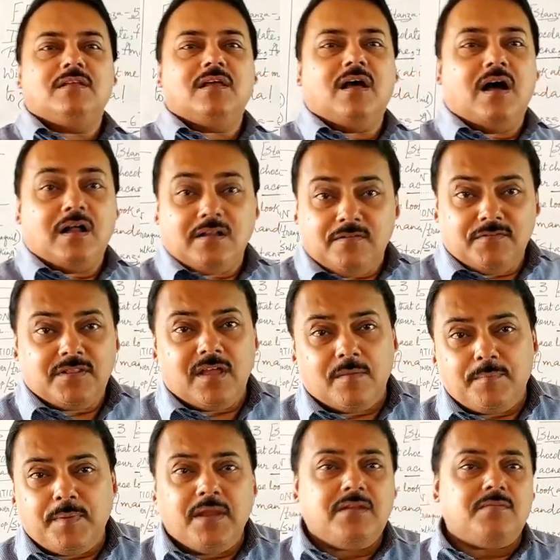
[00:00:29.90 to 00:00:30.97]
Arya
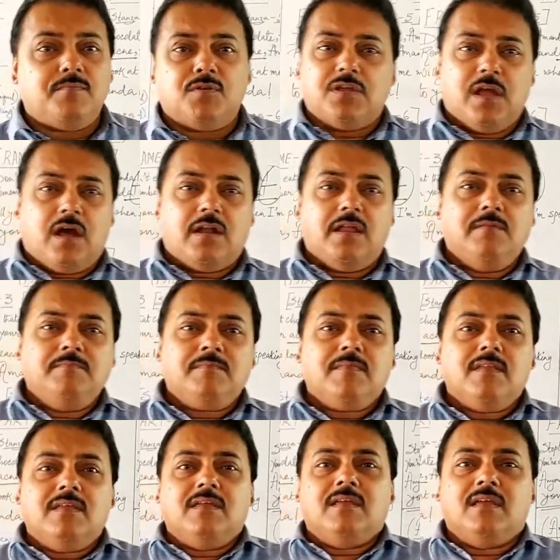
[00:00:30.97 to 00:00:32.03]
Vidyapith Motihari.
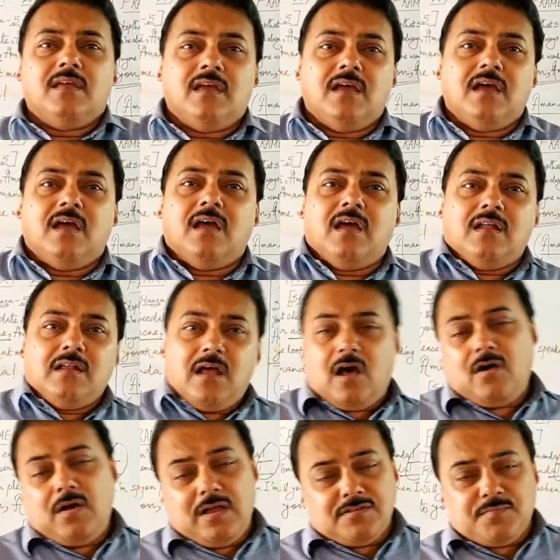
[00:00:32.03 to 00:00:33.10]

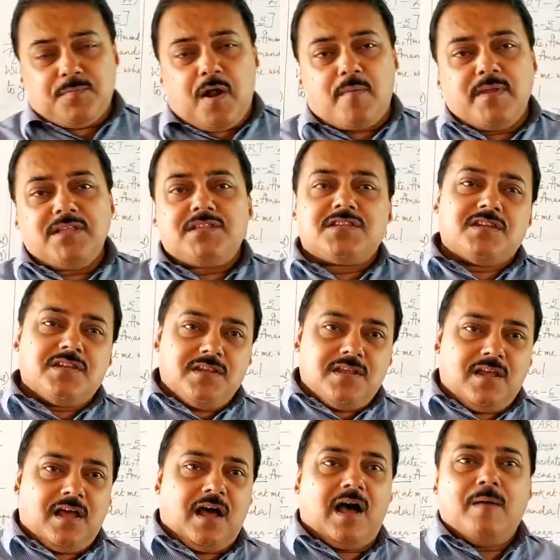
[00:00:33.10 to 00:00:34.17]
Now, as promised,
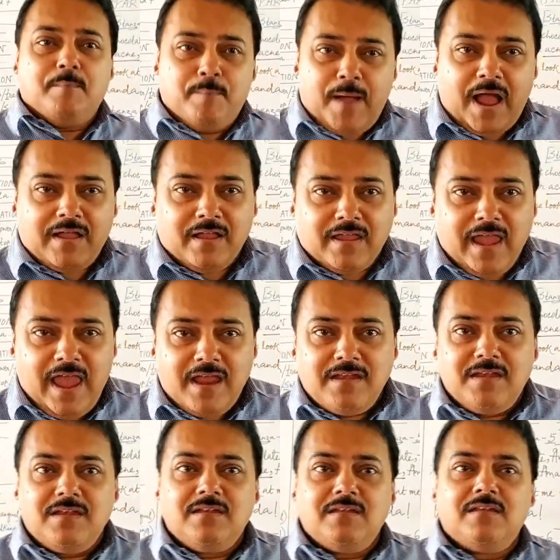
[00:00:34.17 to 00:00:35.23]
I'm back
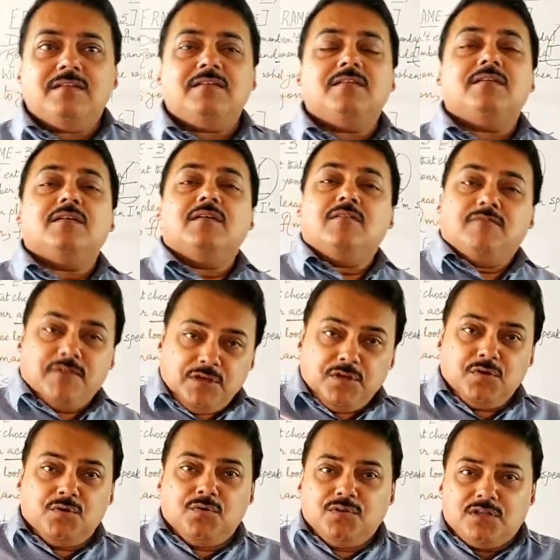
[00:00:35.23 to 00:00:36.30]
again for
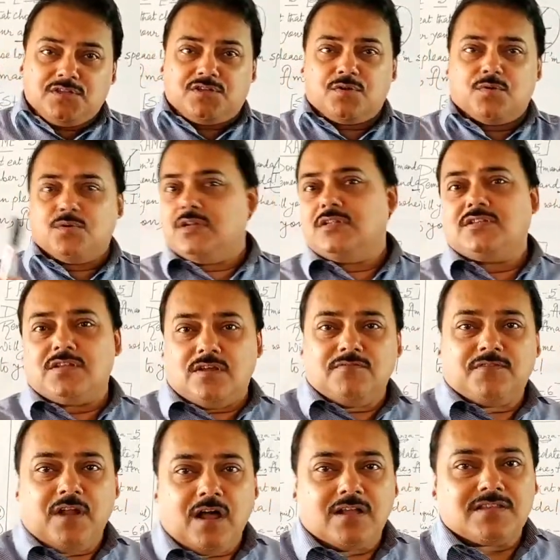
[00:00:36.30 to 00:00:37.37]
you, the students
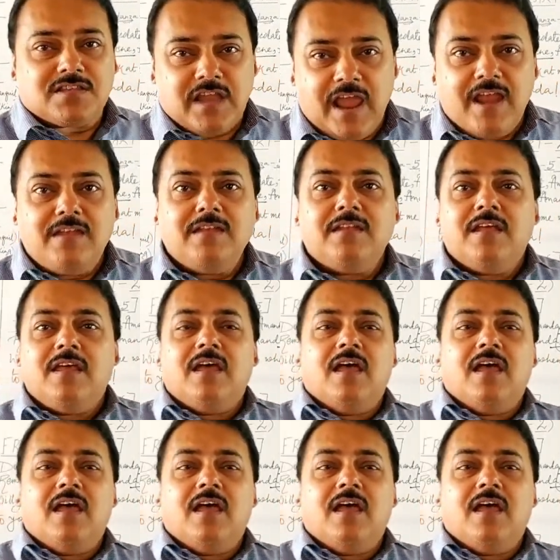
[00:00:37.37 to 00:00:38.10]
of class 10.